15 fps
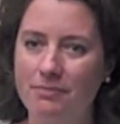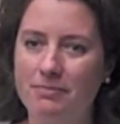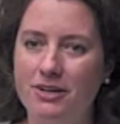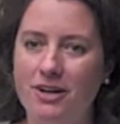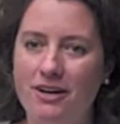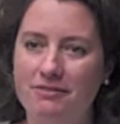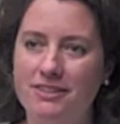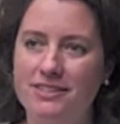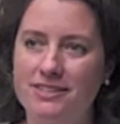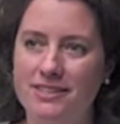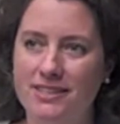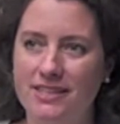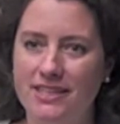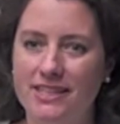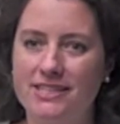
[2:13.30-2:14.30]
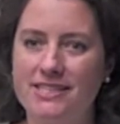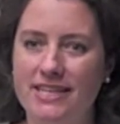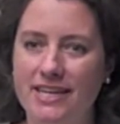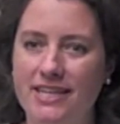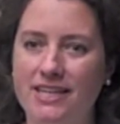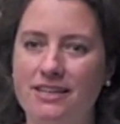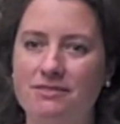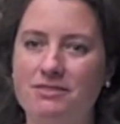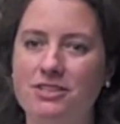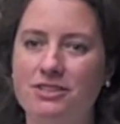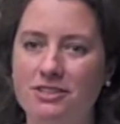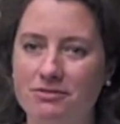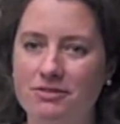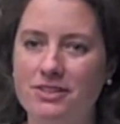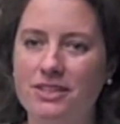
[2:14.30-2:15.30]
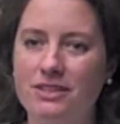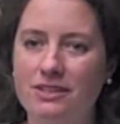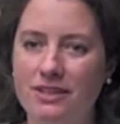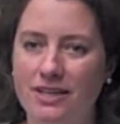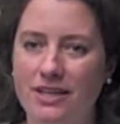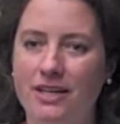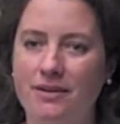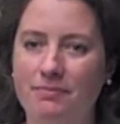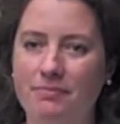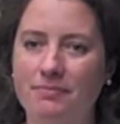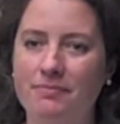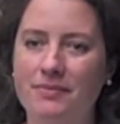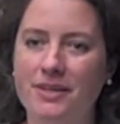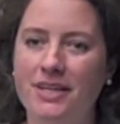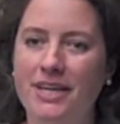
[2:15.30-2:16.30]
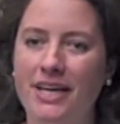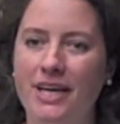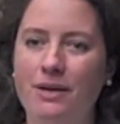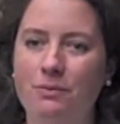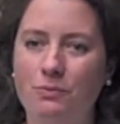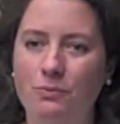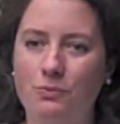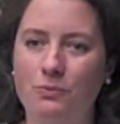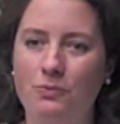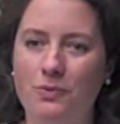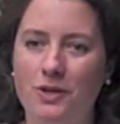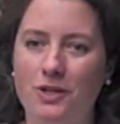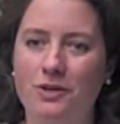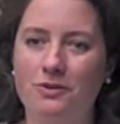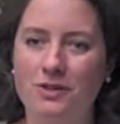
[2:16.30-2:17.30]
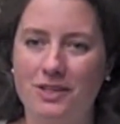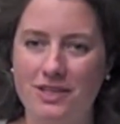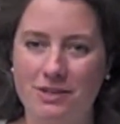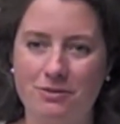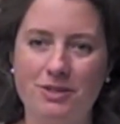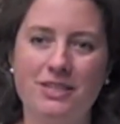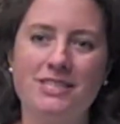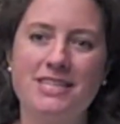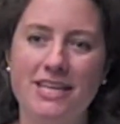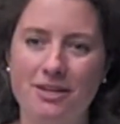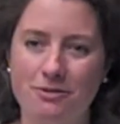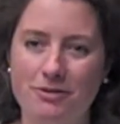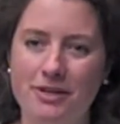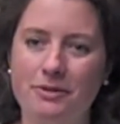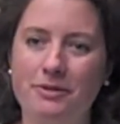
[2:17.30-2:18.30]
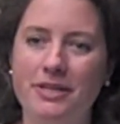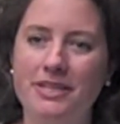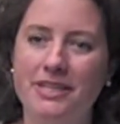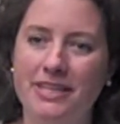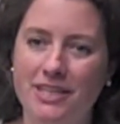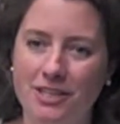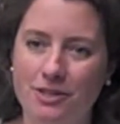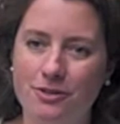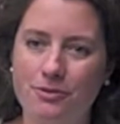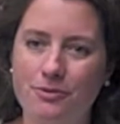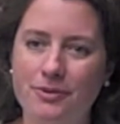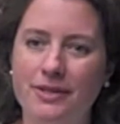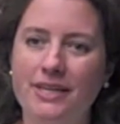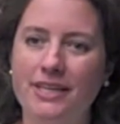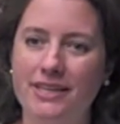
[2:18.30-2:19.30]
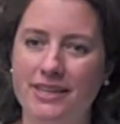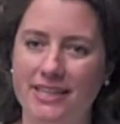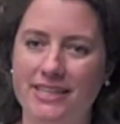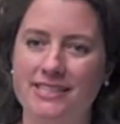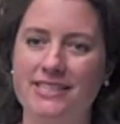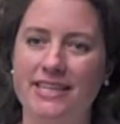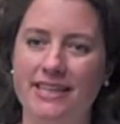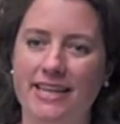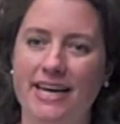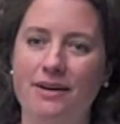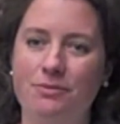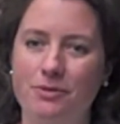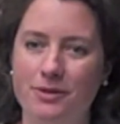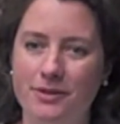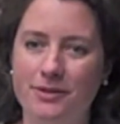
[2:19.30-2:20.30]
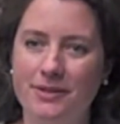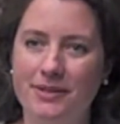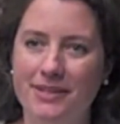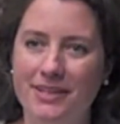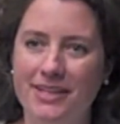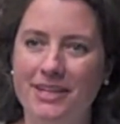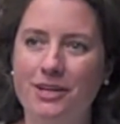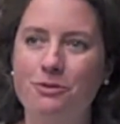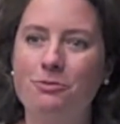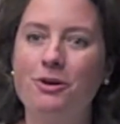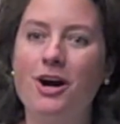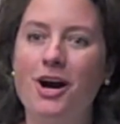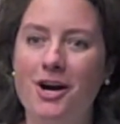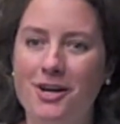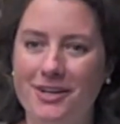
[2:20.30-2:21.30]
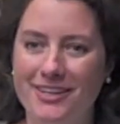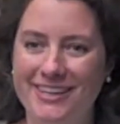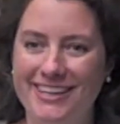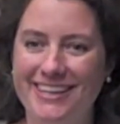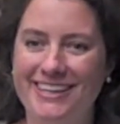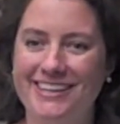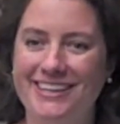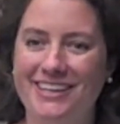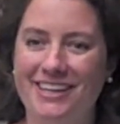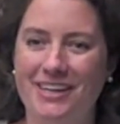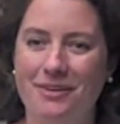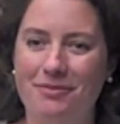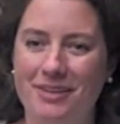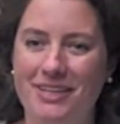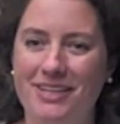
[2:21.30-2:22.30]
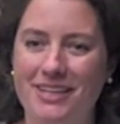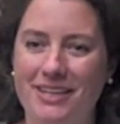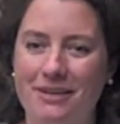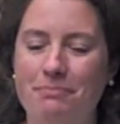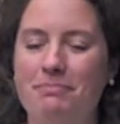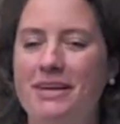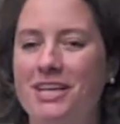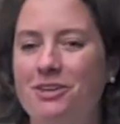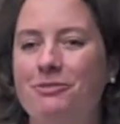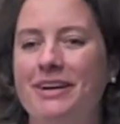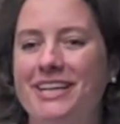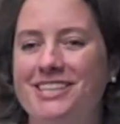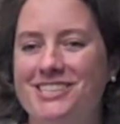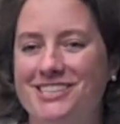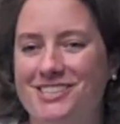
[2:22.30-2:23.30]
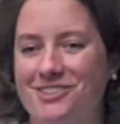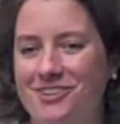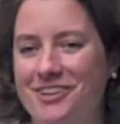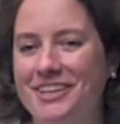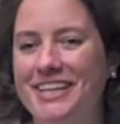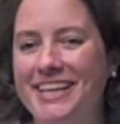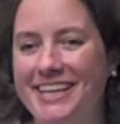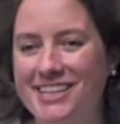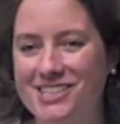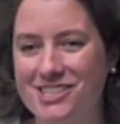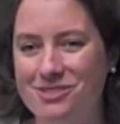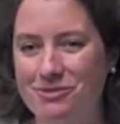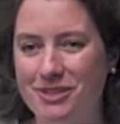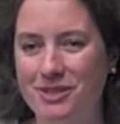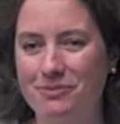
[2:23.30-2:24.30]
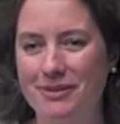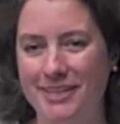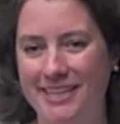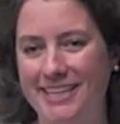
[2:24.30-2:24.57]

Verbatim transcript: but obviously the anxiety of delivery um, and you know that they were going to take her right away to NICU and things like that were were hard and I mean make you anxious. You're already anxious when you're